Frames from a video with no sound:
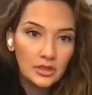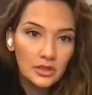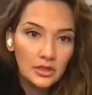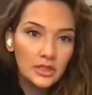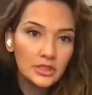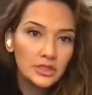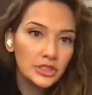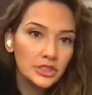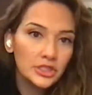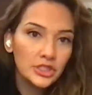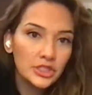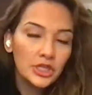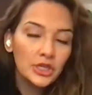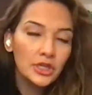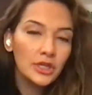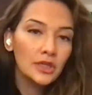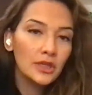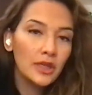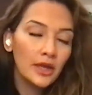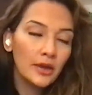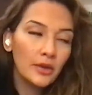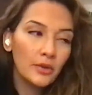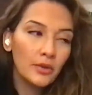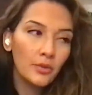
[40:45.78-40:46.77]
Cuz she
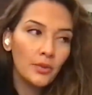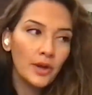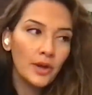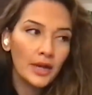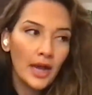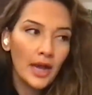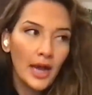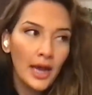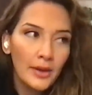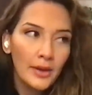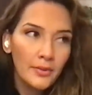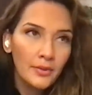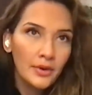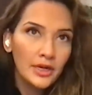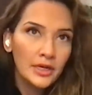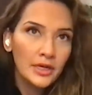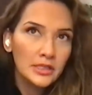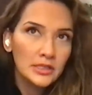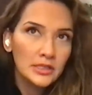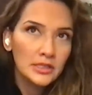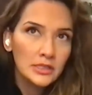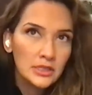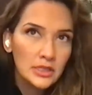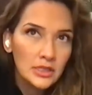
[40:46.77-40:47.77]
like when I
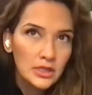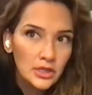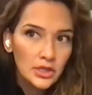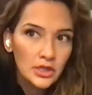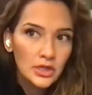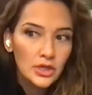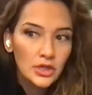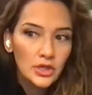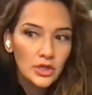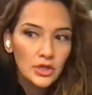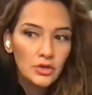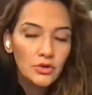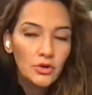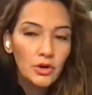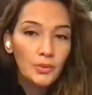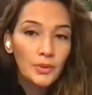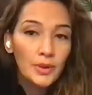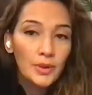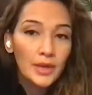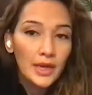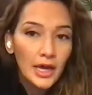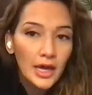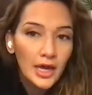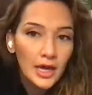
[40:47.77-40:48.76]
was
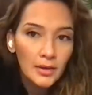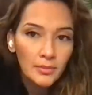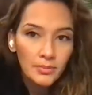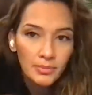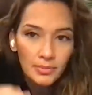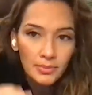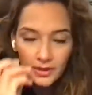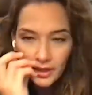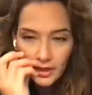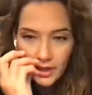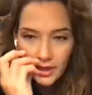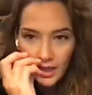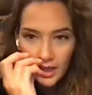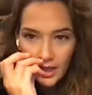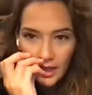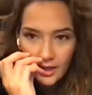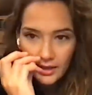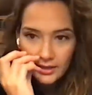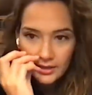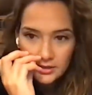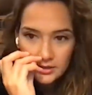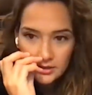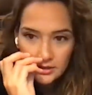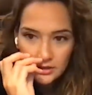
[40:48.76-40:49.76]
growing up
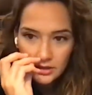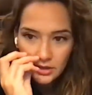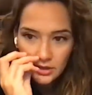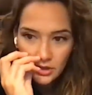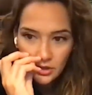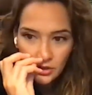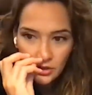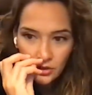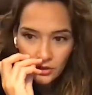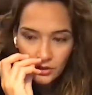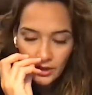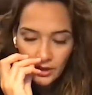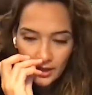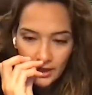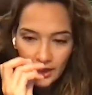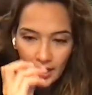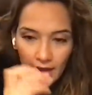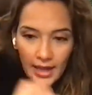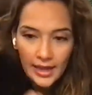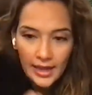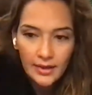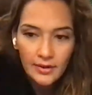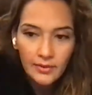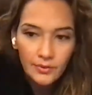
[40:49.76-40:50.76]
and you know like
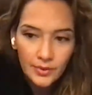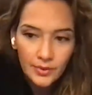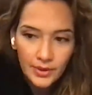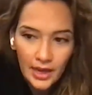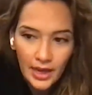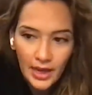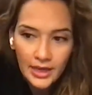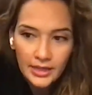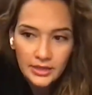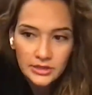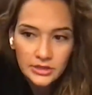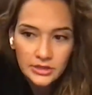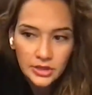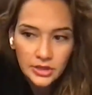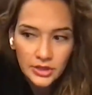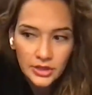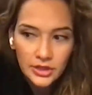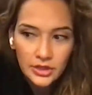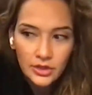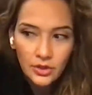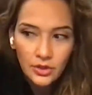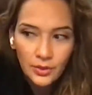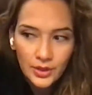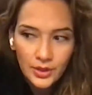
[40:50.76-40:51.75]
I when I
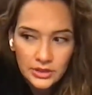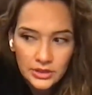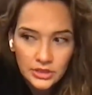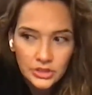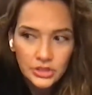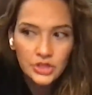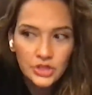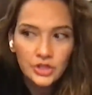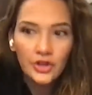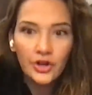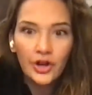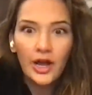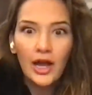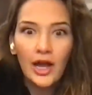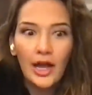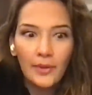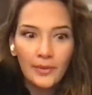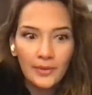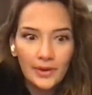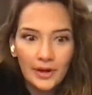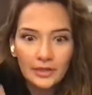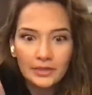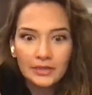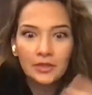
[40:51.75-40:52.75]
started going to junior high
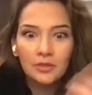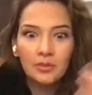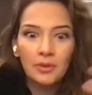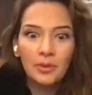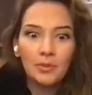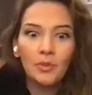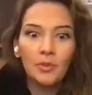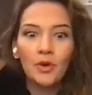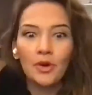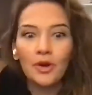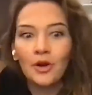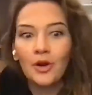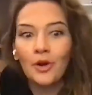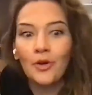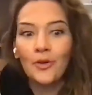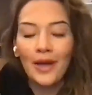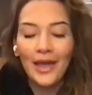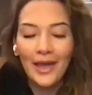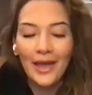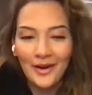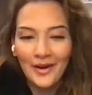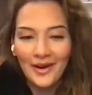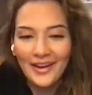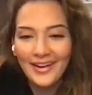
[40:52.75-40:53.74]
when I was a little bit more
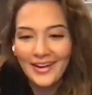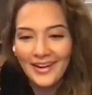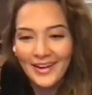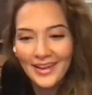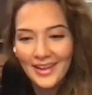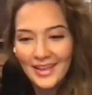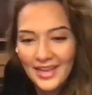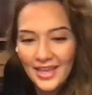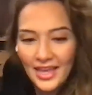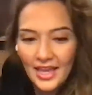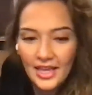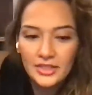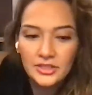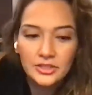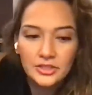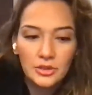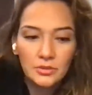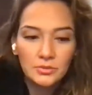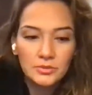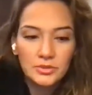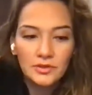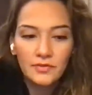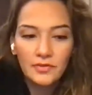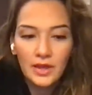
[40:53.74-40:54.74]
coherent in
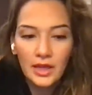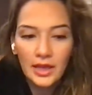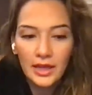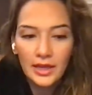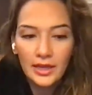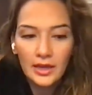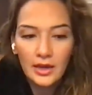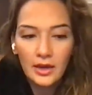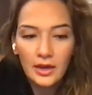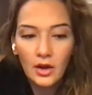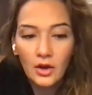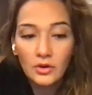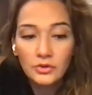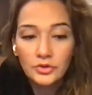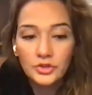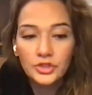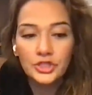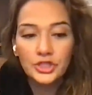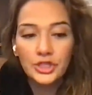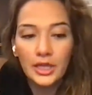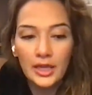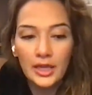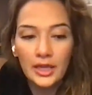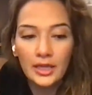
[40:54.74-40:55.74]
terms of like, oh
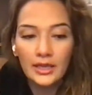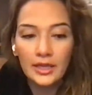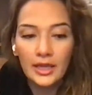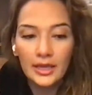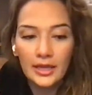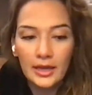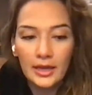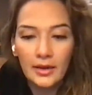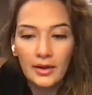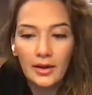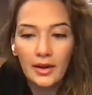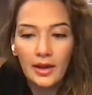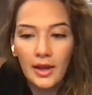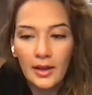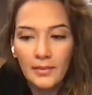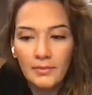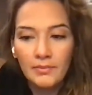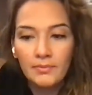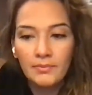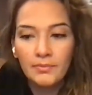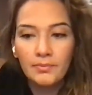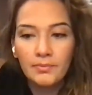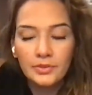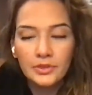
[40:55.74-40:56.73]
shit, like
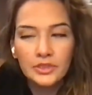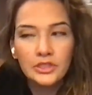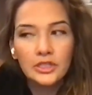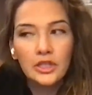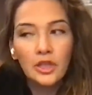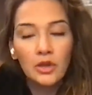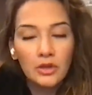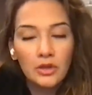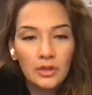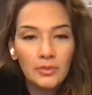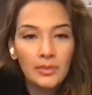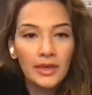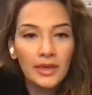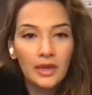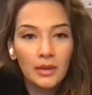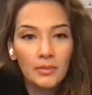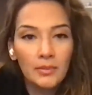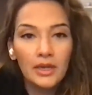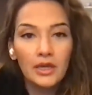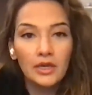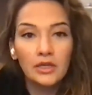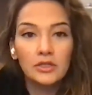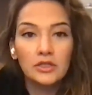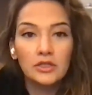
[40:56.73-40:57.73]
I'm slowly
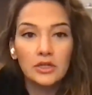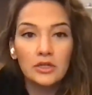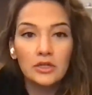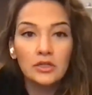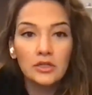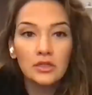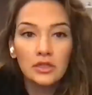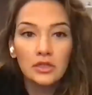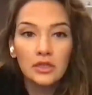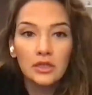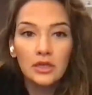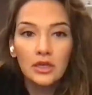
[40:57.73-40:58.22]
becoming an adult.